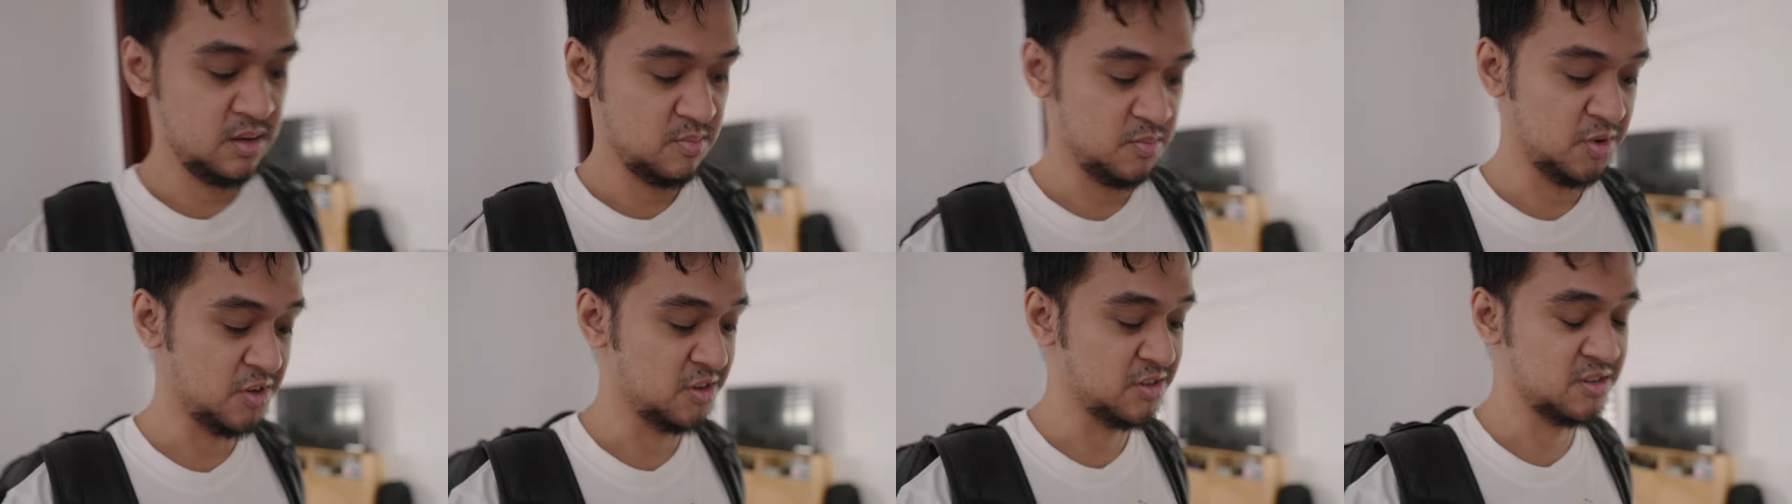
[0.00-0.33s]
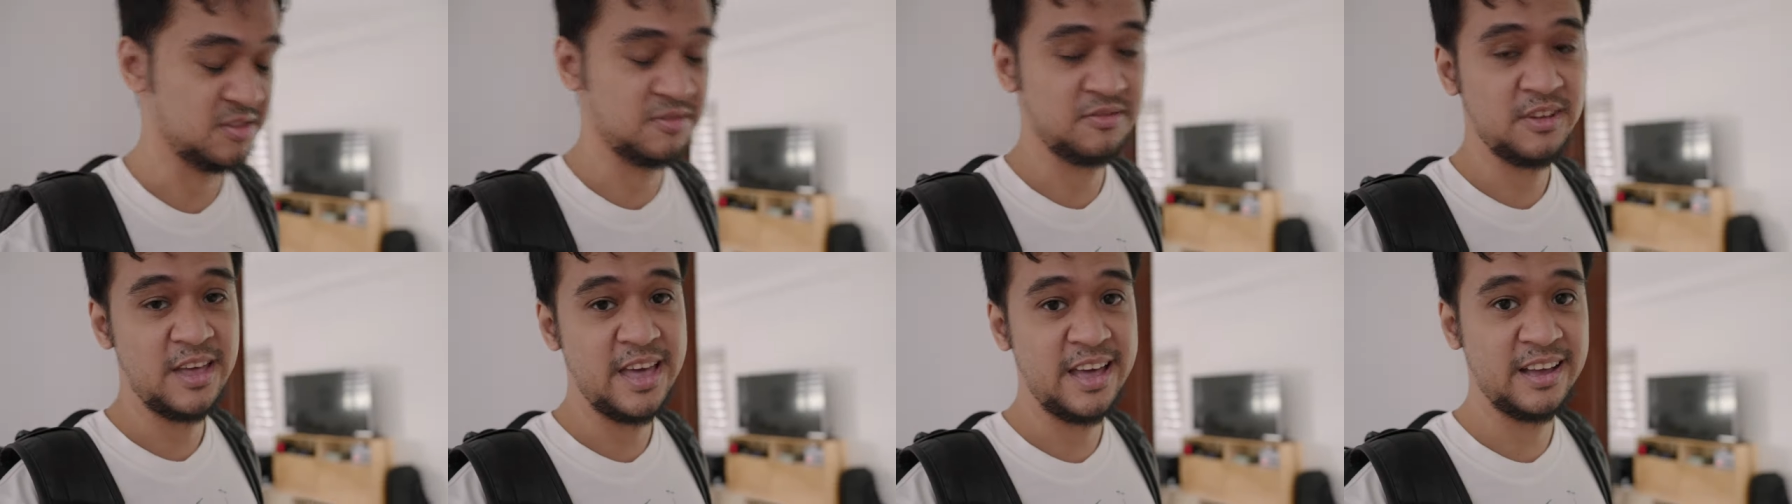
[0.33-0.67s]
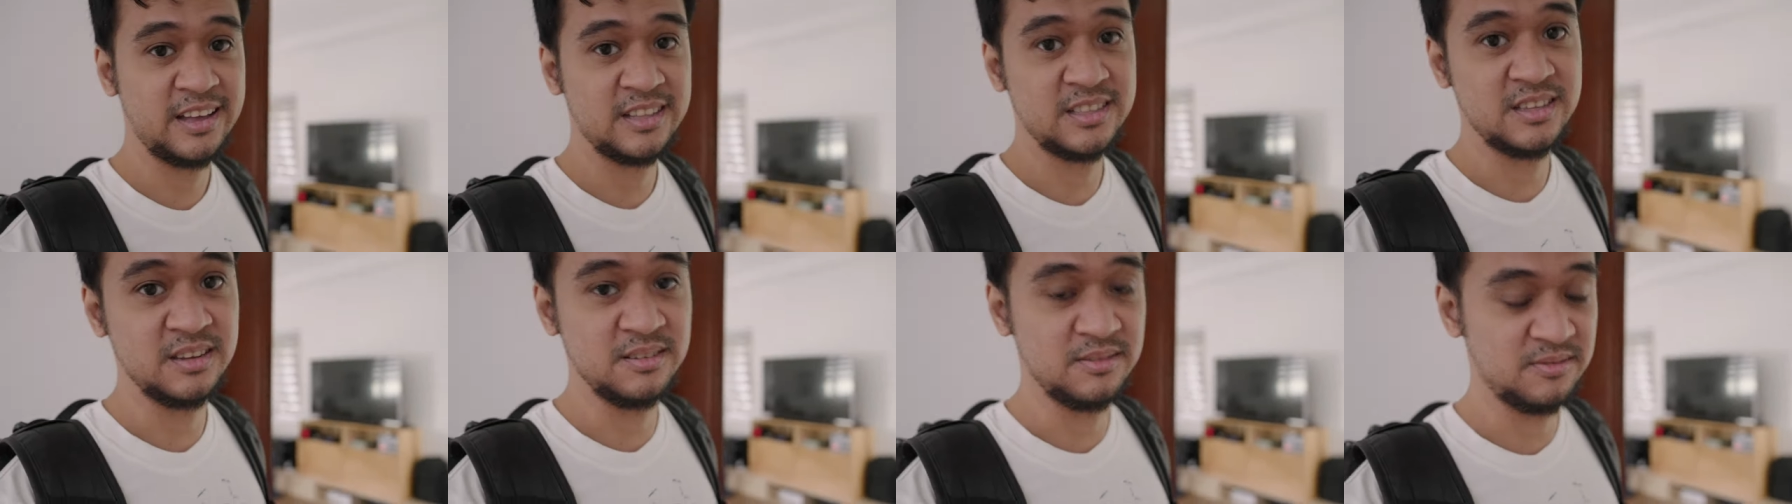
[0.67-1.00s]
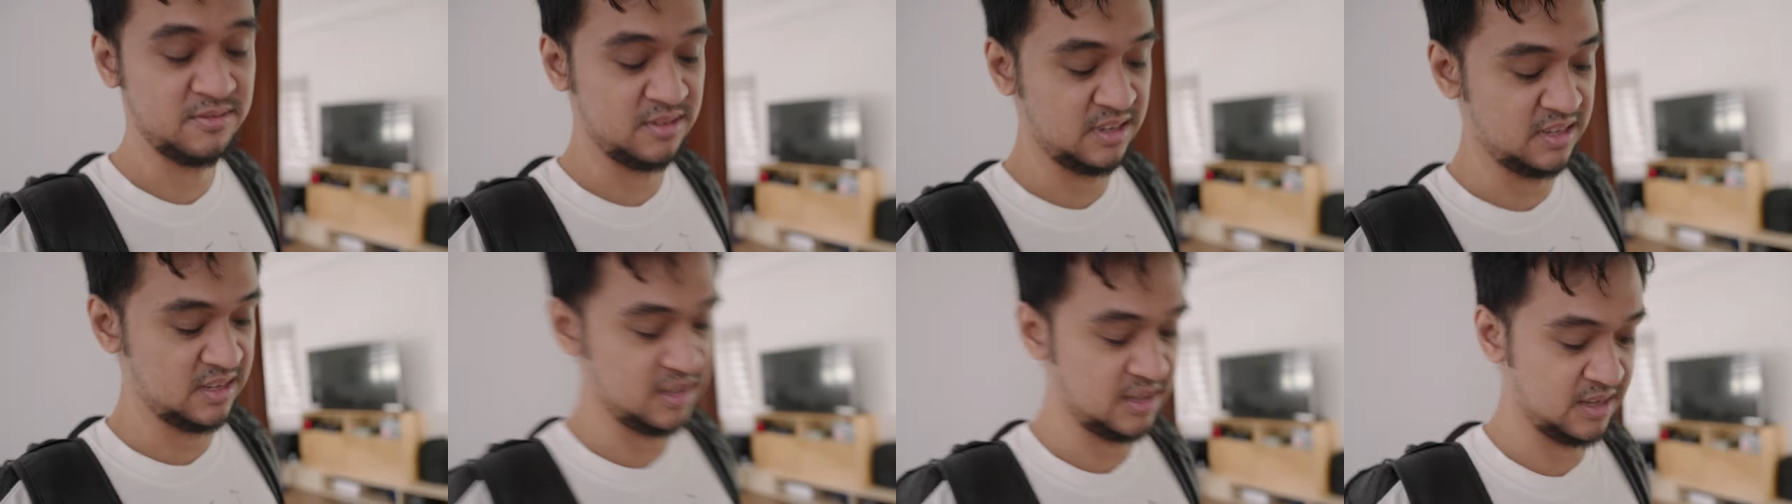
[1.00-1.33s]
Because of
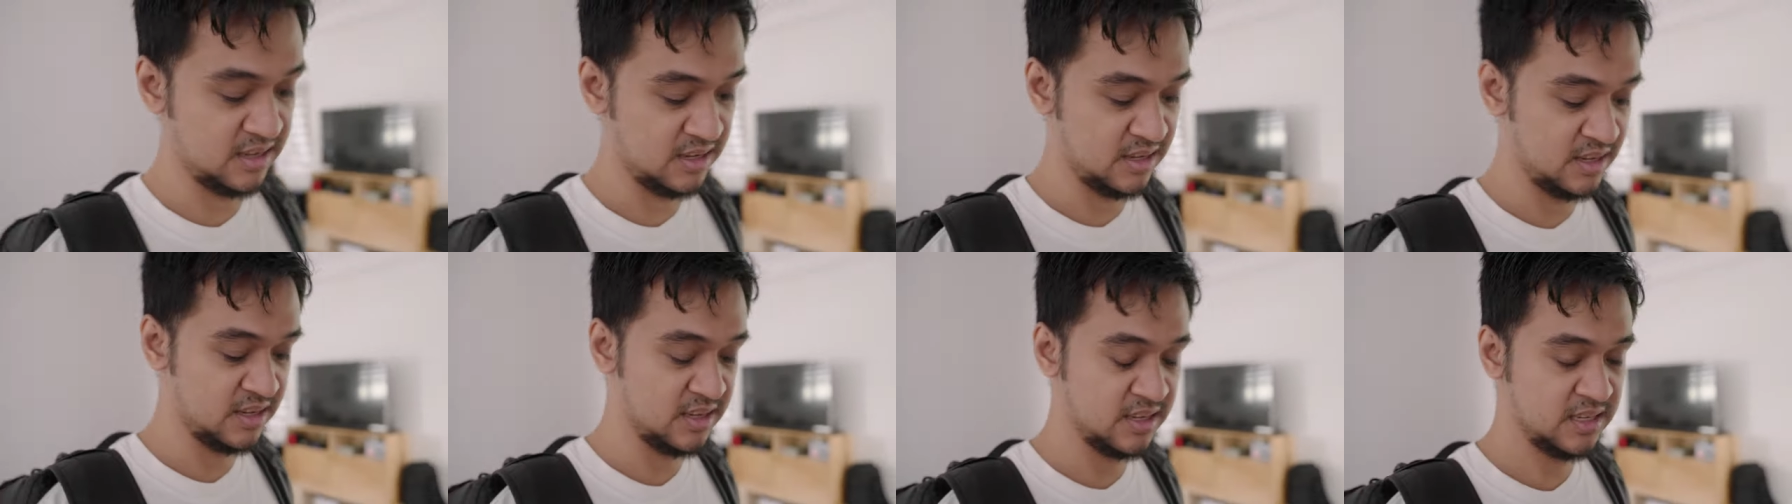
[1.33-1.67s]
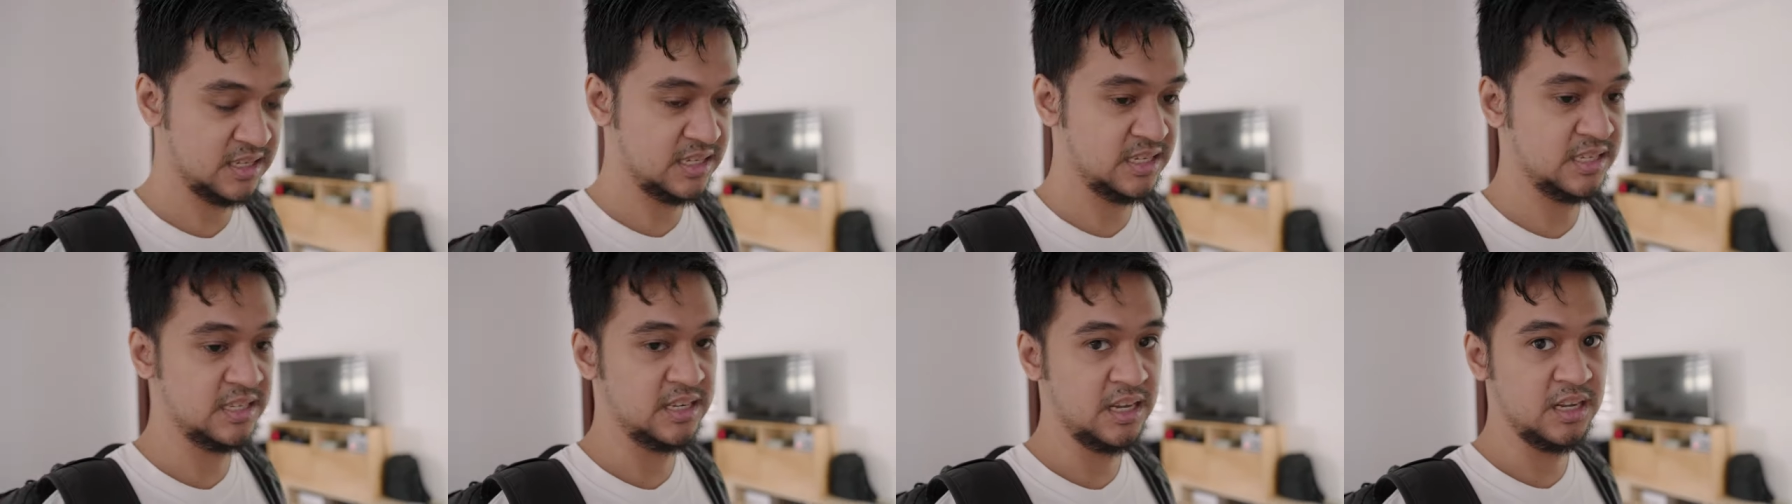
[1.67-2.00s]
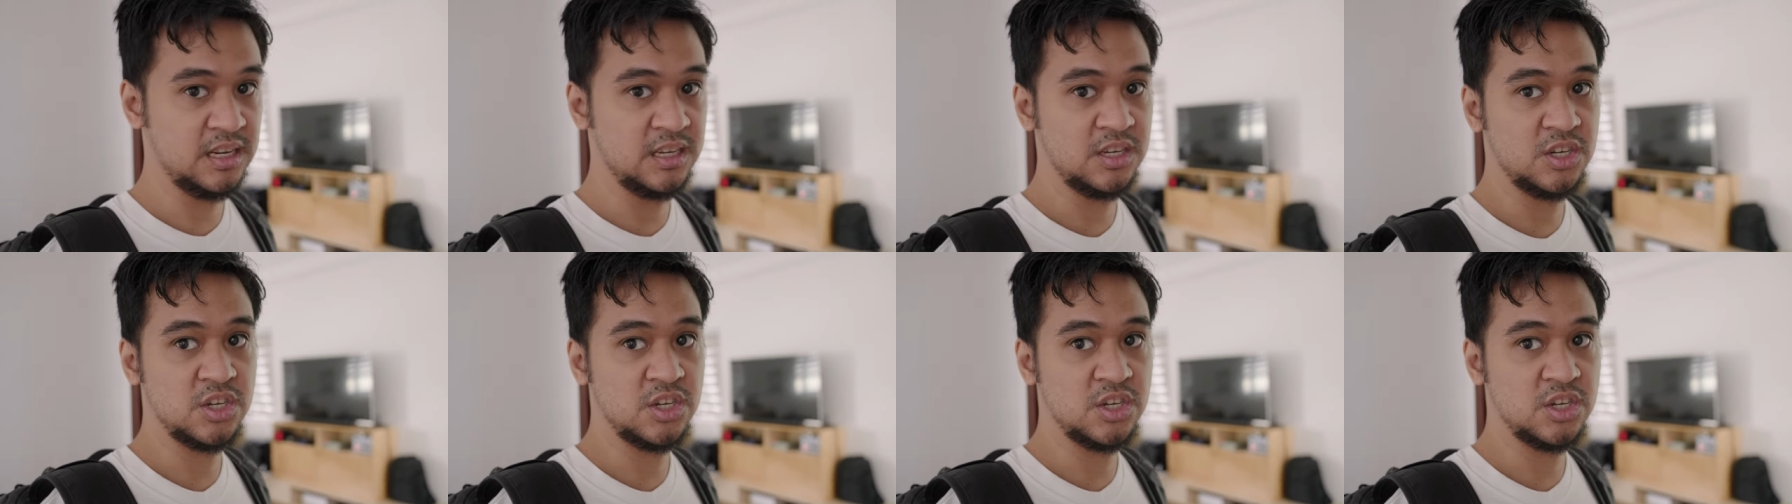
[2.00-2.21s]
active, steady